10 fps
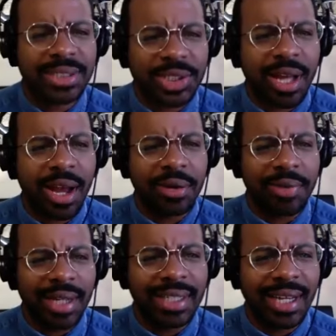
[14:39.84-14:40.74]
Chicago
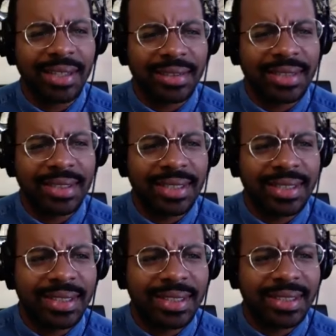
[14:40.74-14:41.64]
right now.
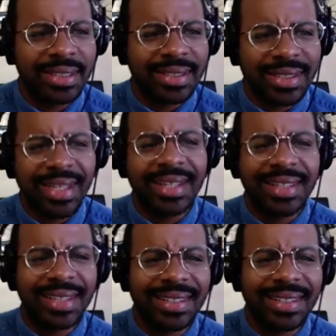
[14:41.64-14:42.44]
Okay. Yeah, yeah,